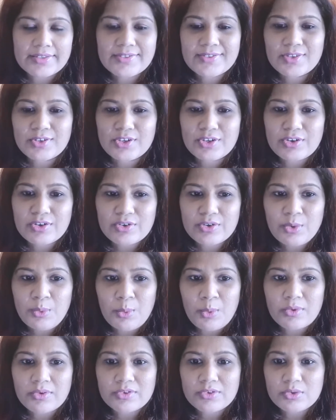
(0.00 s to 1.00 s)
so
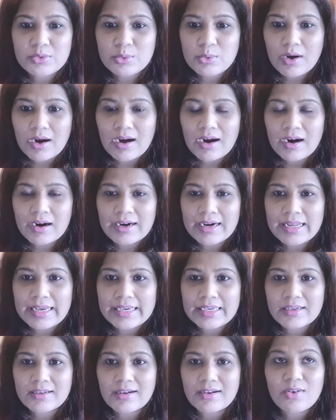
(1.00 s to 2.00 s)
you are
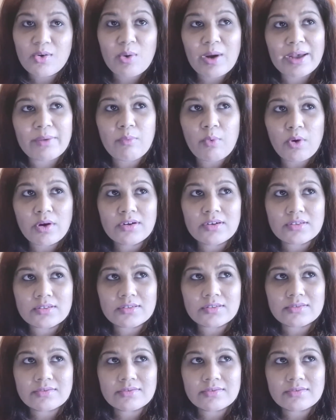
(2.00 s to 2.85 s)
like, oh, I want